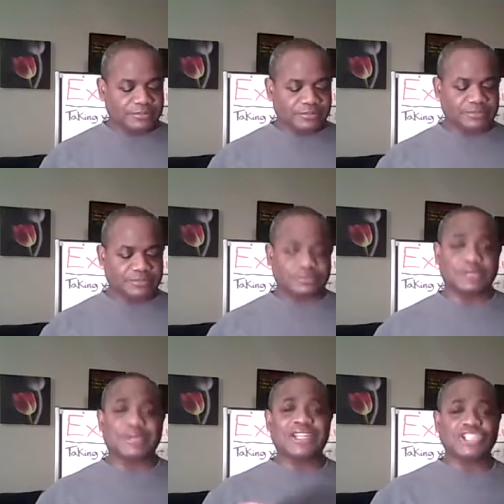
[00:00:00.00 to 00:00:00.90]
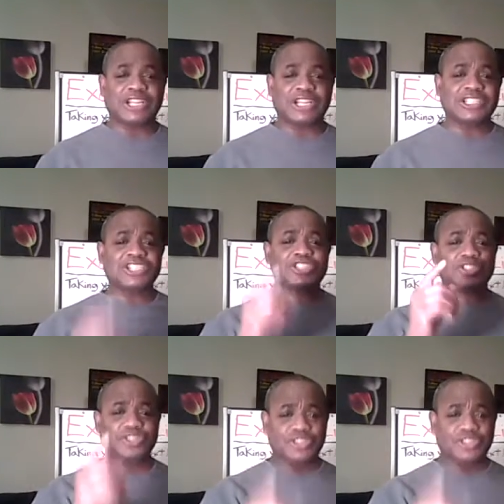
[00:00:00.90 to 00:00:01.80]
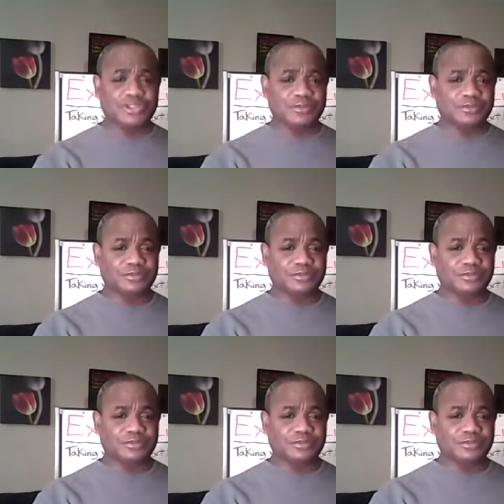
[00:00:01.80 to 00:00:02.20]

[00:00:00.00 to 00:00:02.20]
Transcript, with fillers: my challenge to you.